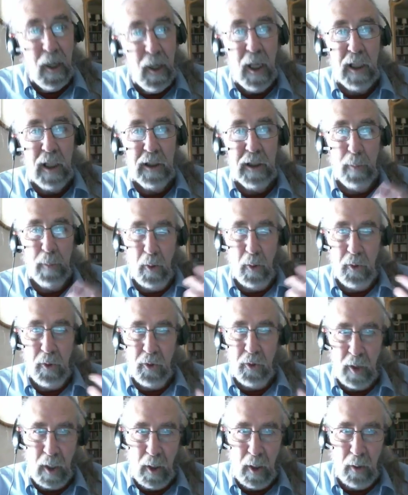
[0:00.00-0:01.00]
It's both
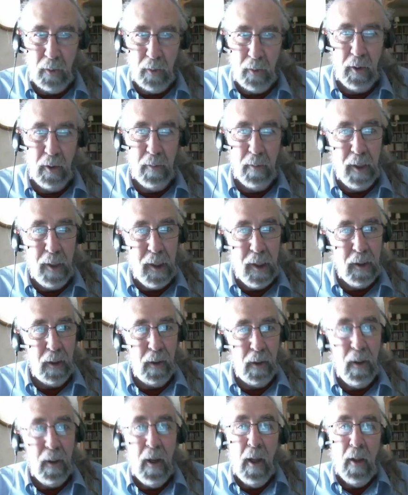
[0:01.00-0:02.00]
sound and meaning,
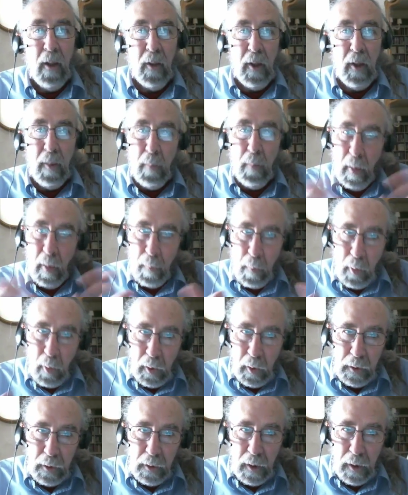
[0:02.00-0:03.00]
thereby
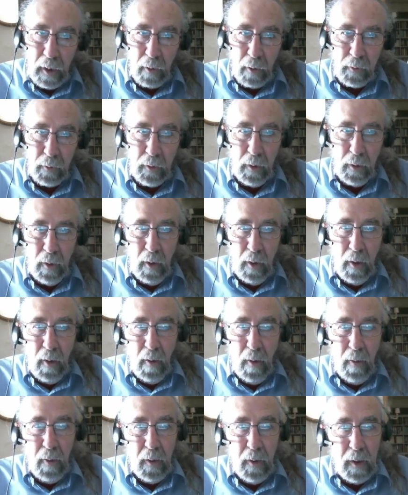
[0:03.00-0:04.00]
bringing out
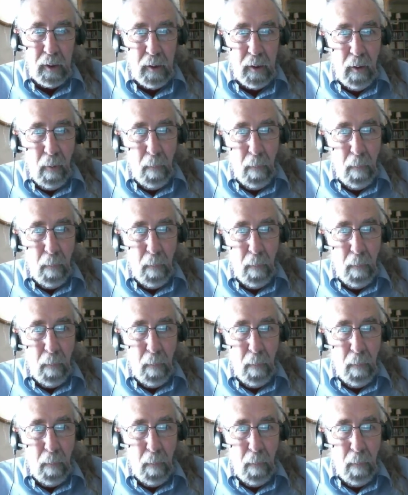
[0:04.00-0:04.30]
the